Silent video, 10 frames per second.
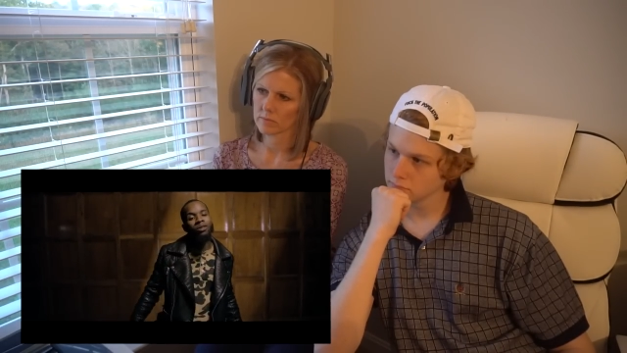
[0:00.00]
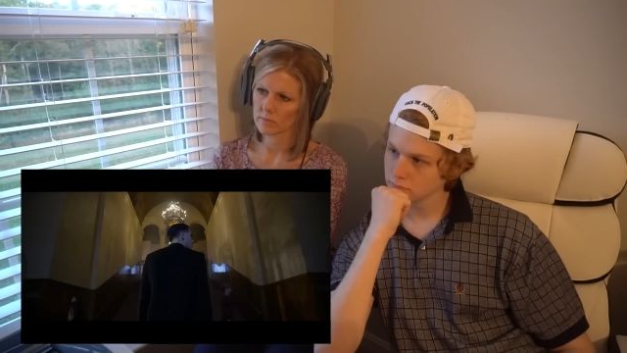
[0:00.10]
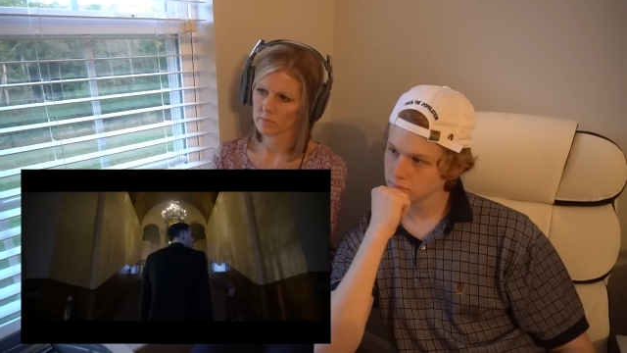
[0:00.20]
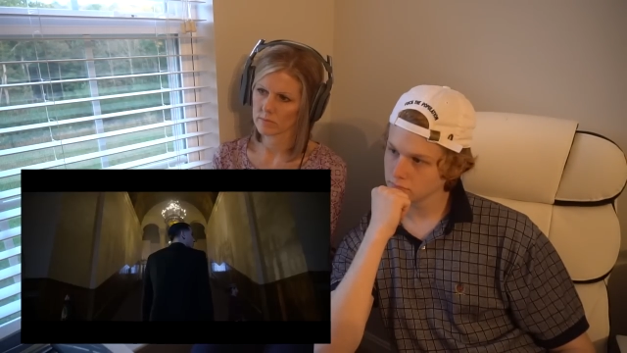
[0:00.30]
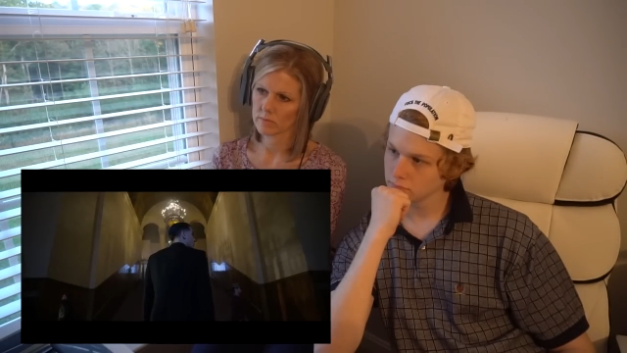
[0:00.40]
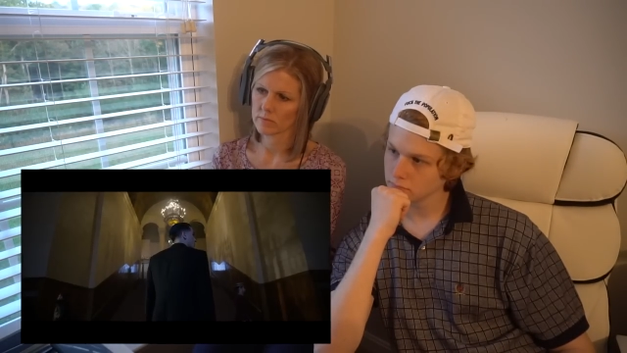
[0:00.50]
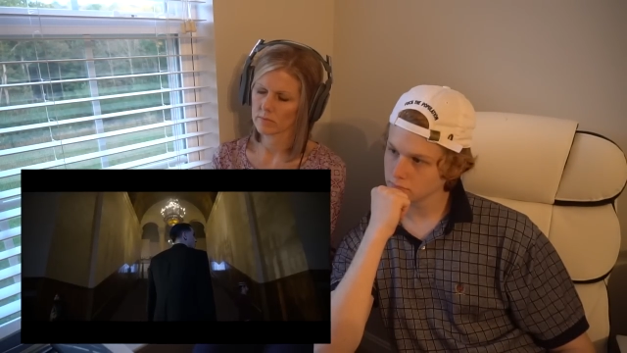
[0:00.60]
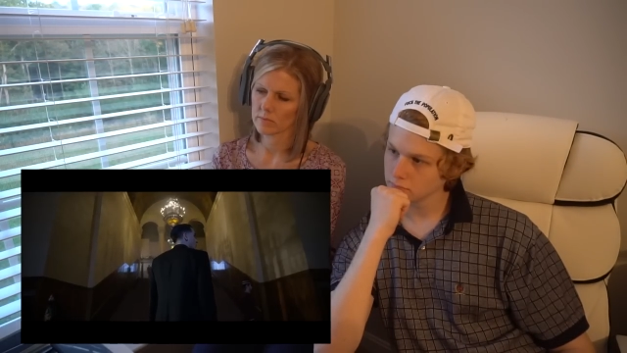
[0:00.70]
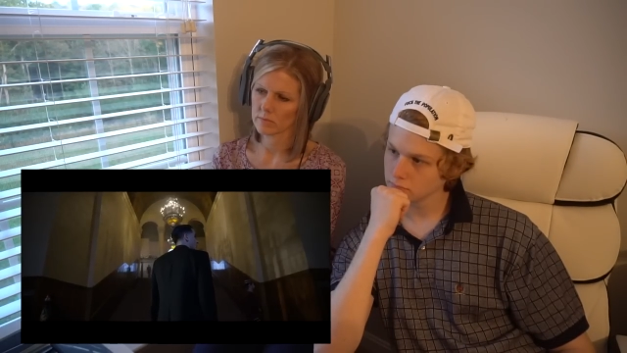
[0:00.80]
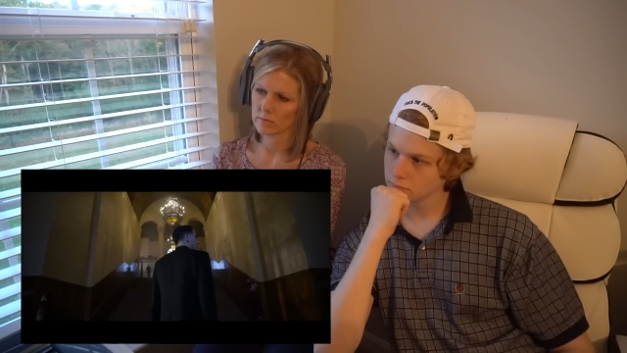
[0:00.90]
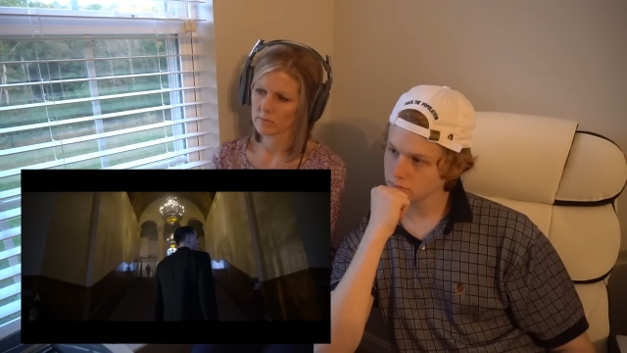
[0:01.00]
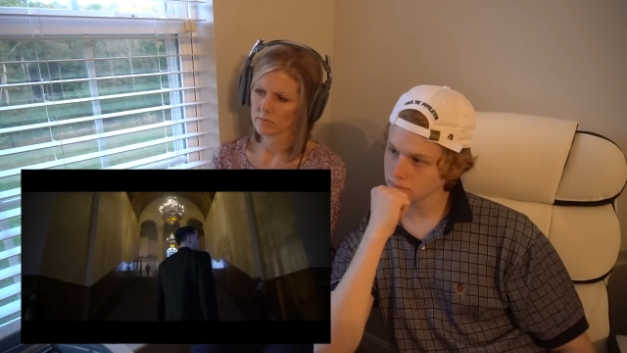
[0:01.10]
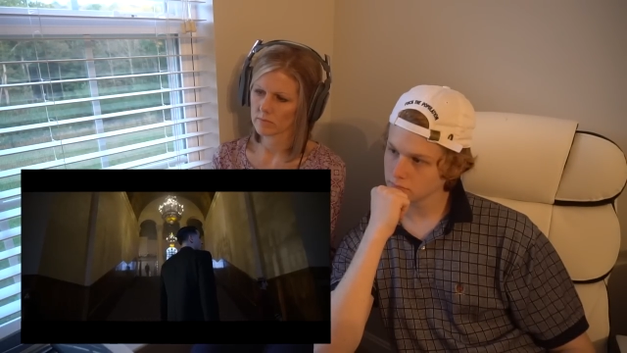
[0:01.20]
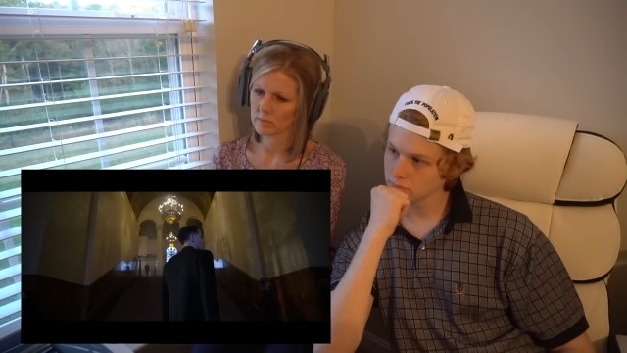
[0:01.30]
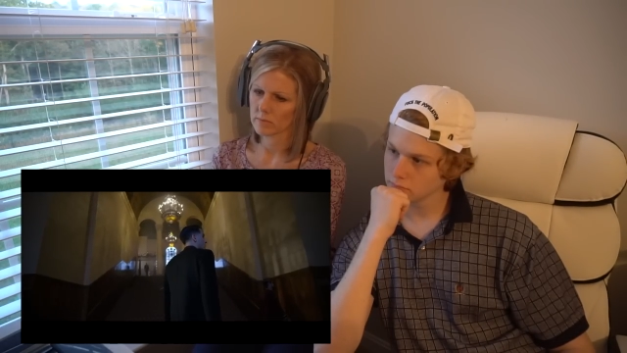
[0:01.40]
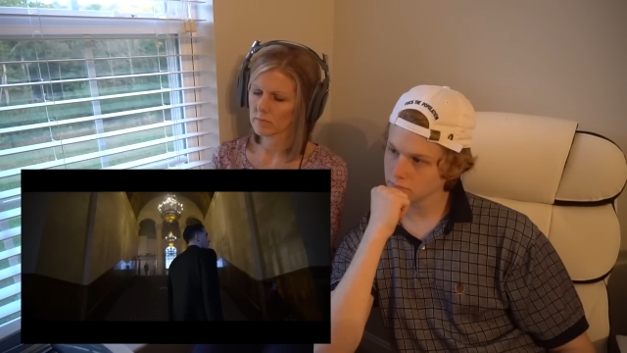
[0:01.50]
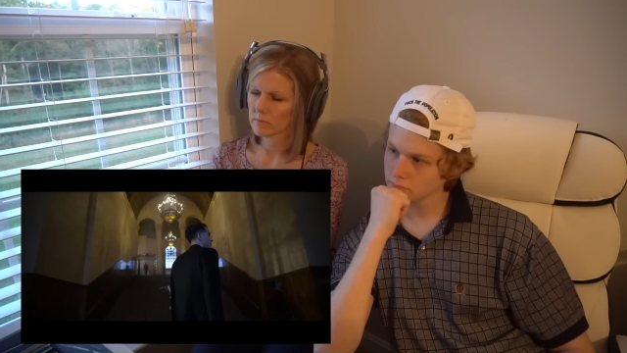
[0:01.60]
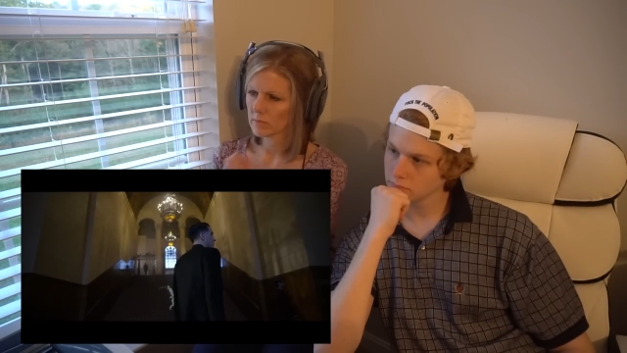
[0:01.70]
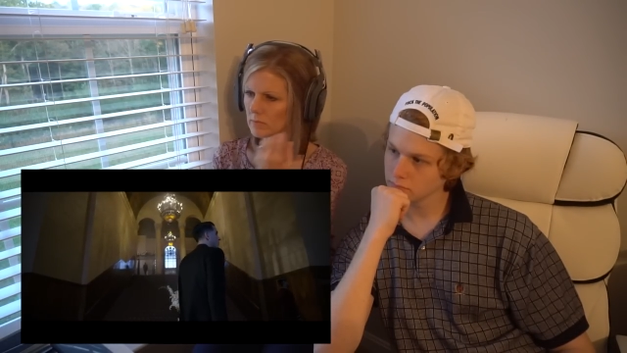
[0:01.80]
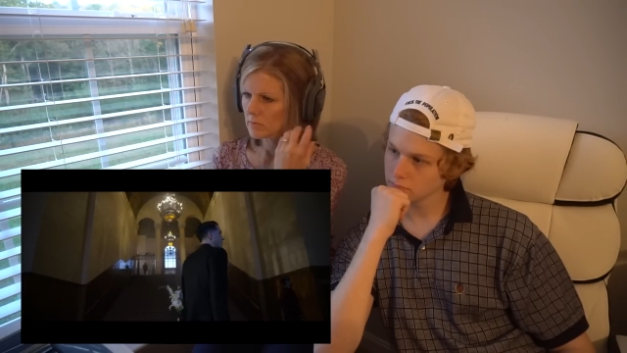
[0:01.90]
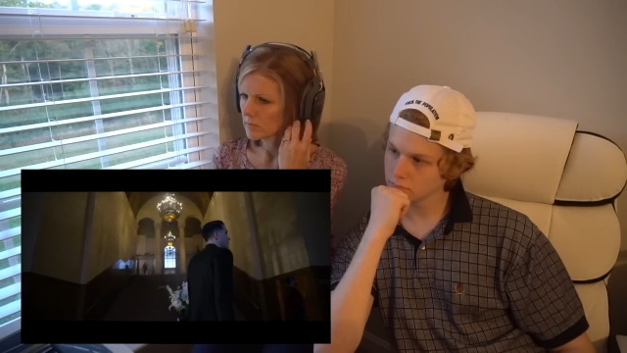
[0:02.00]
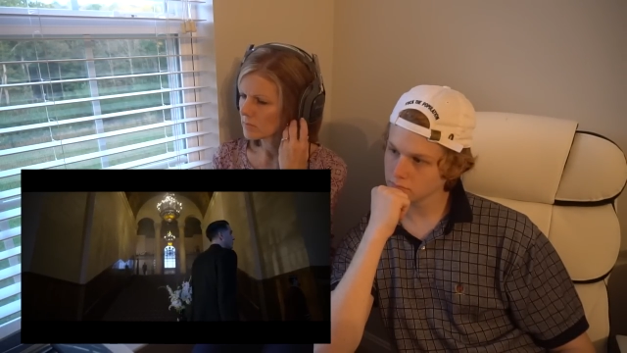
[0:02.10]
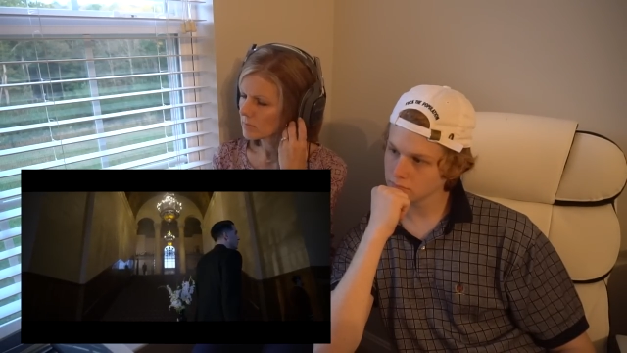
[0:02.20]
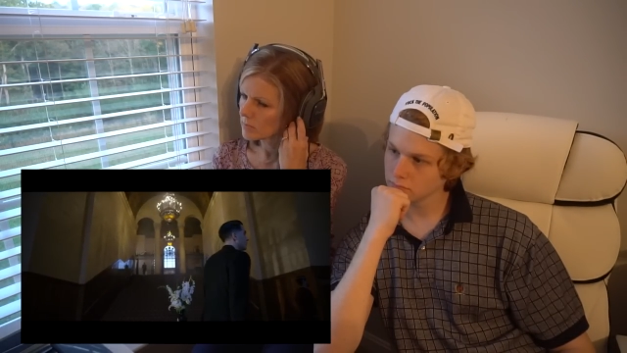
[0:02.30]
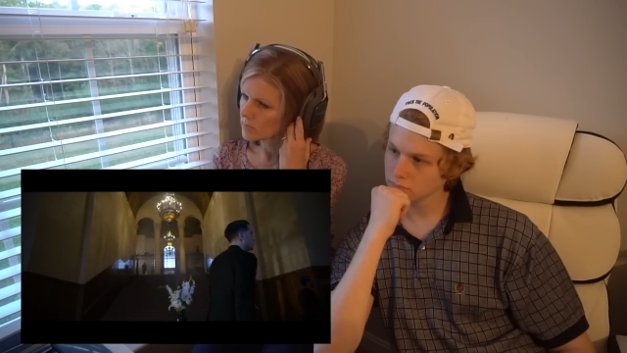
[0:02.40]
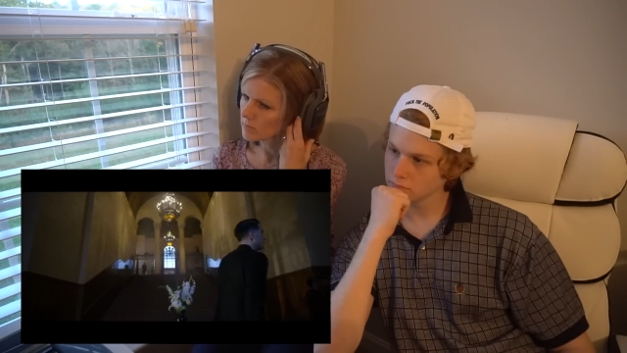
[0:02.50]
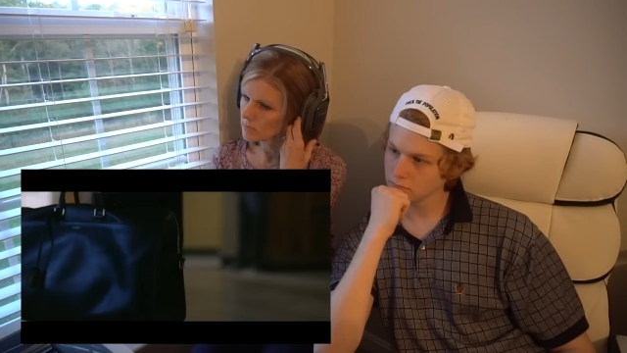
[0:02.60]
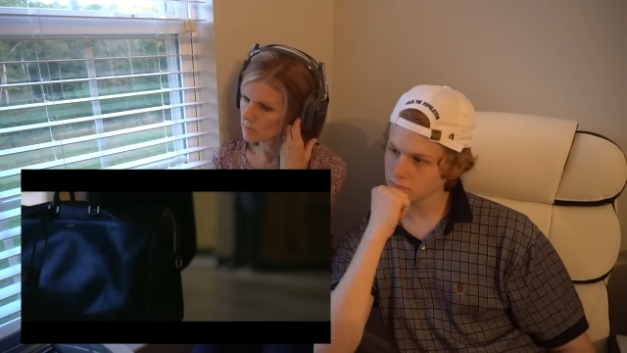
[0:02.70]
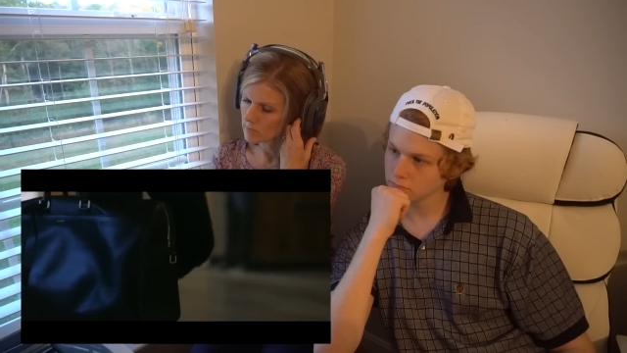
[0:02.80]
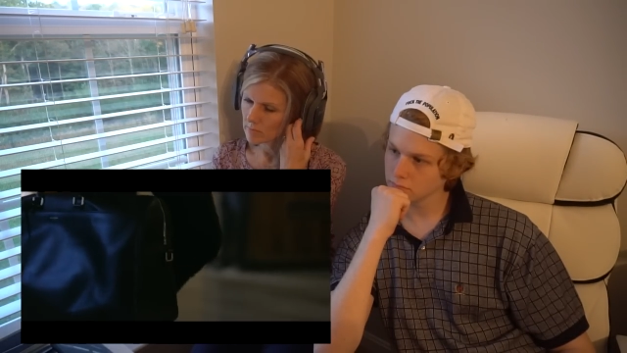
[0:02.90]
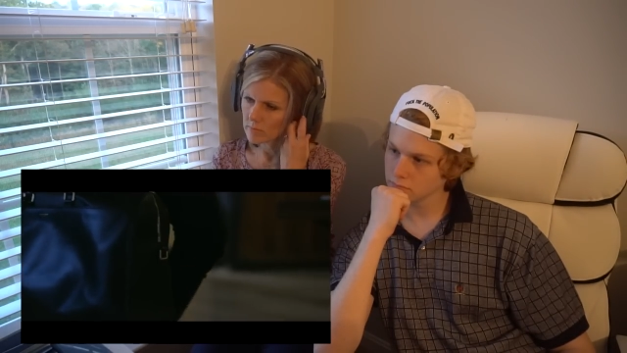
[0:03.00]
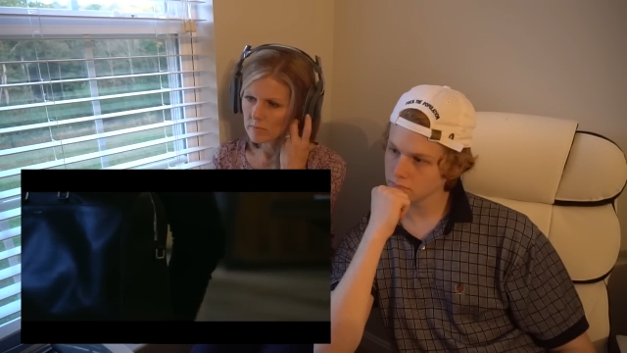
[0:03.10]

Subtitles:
[no speech]